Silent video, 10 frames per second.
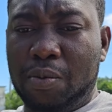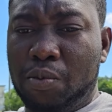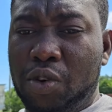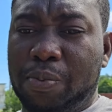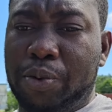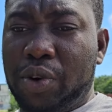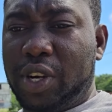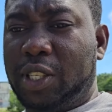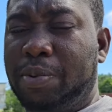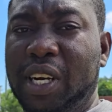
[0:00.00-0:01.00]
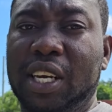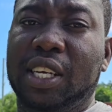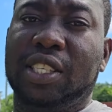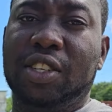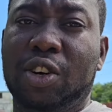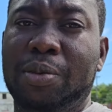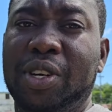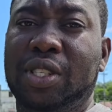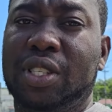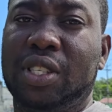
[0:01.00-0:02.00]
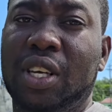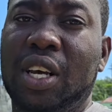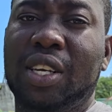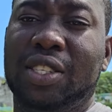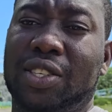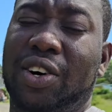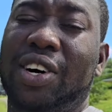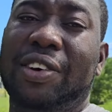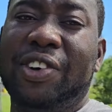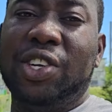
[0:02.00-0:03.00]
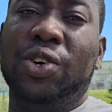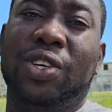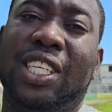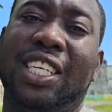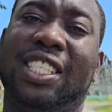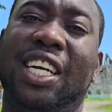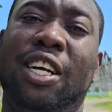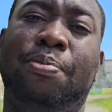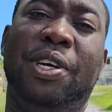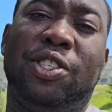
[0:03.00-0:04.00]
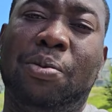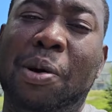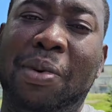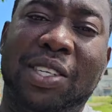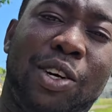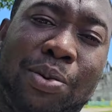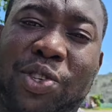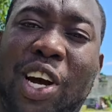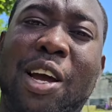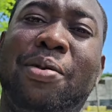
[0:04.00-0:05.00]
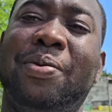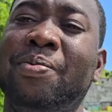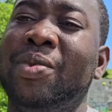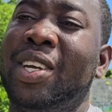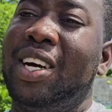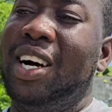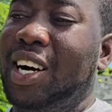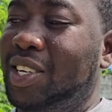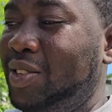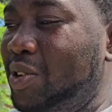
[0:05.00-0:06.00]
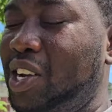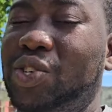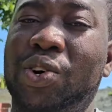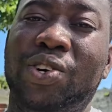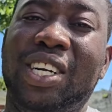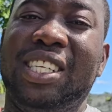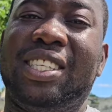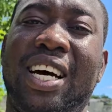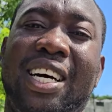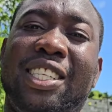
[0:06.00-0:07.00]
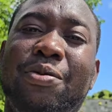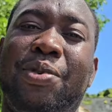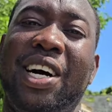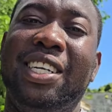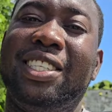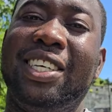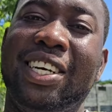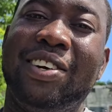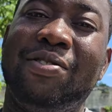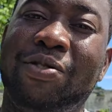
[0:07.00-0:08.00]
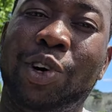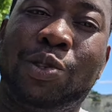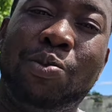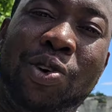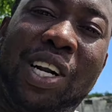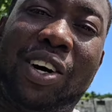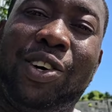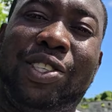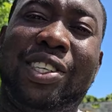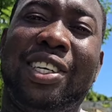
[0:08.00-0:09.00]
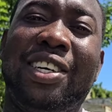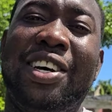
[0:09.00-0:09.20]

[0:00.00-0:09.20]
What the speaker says: more progress on the kitchen cupboards. So if you're new to the channel, please remember subscribe. And I'll show you the starting point. First board I cut,